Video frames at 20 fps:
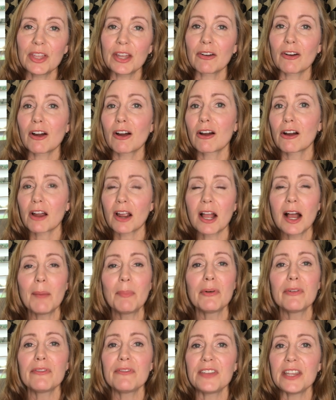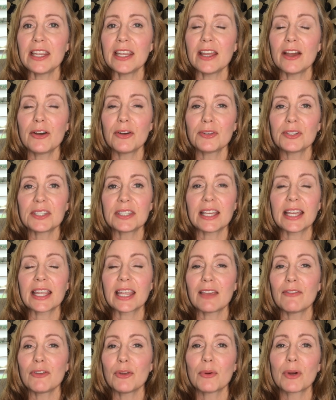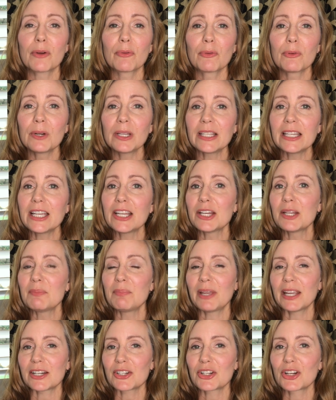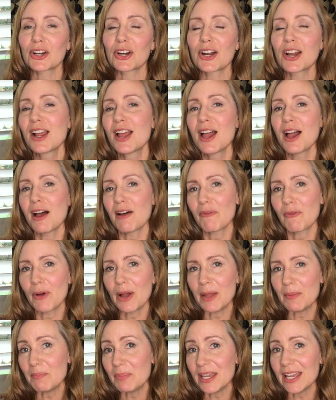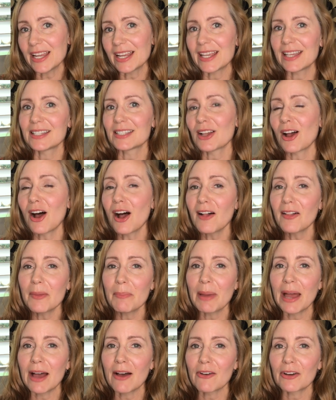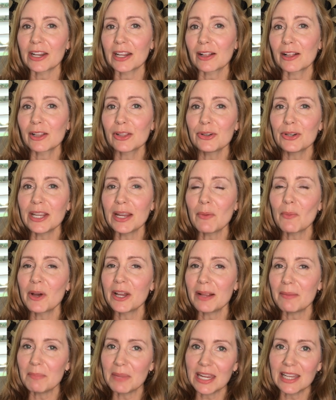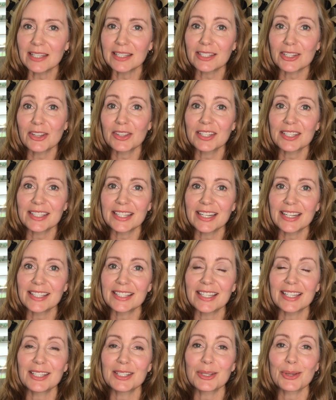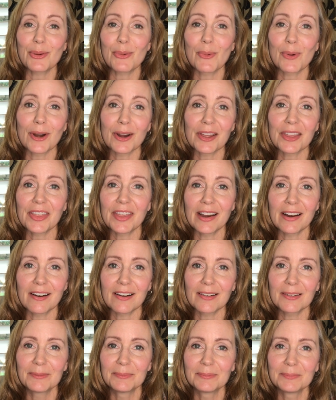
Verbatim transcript: There are a couple videos that give you a really good picture of what BIG is all about, including what it means to the citizens who work there.